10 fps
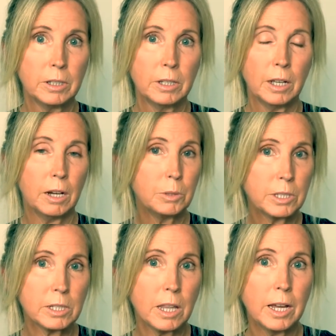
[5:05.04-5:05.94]
I was
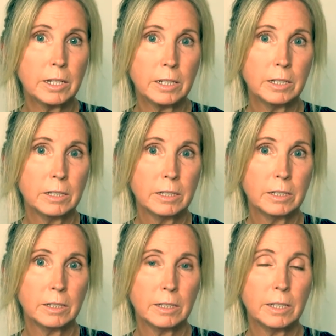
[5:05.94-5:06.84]
slighted
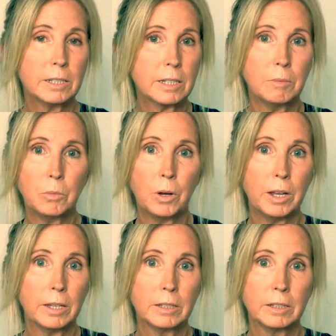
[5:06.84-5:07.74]
in some
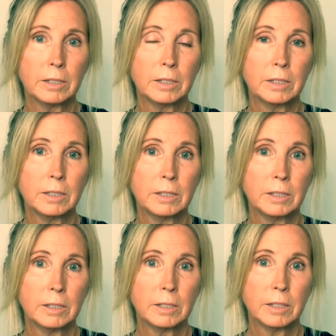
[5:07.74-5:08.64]
way.
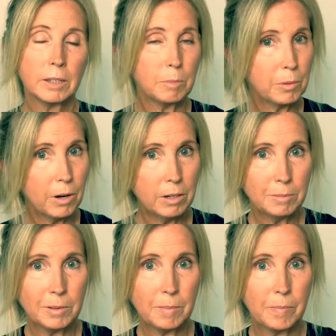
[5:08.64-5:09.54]
The
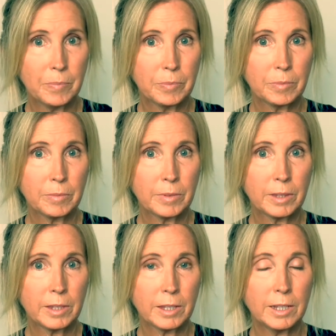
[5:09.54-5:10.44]
problem
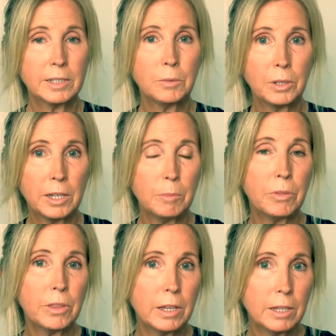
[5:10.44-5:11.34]
is that we keep
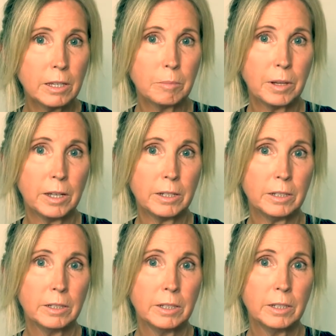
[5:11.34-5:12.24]
thinking about it,
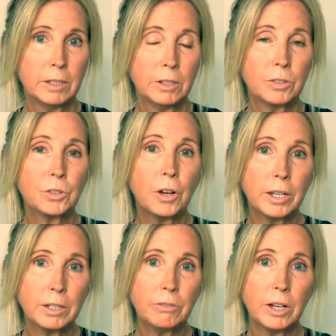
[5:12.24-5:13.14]
trying
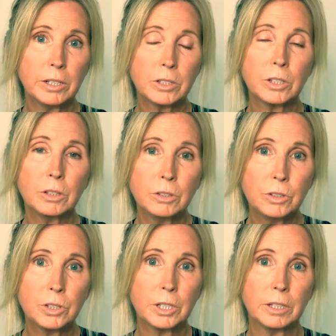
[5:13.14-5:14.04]
to find a
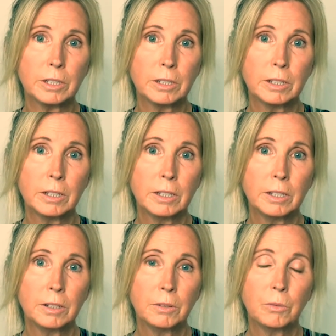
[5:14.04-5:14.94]
solution
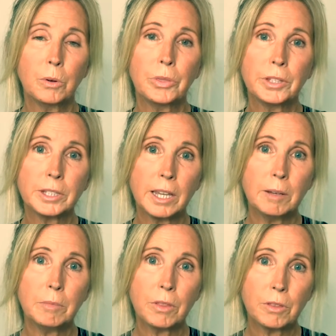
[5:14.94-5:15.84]
with the same
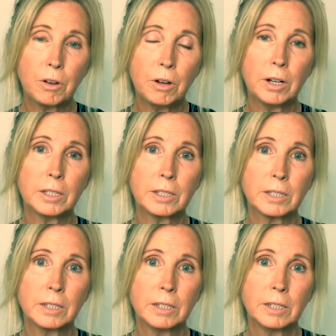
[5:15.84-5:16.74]
thoughts
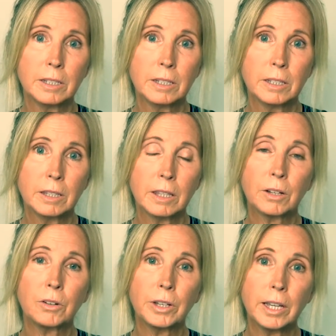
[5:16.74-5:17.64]
that
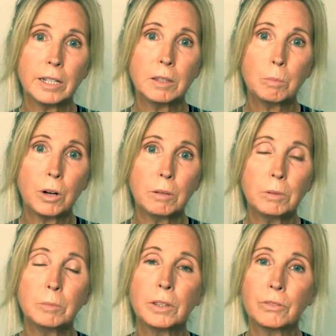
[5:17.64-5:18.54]
created the problem
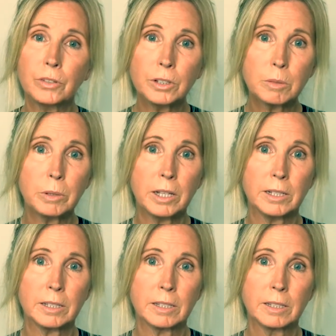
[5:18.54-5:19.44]
in the first place.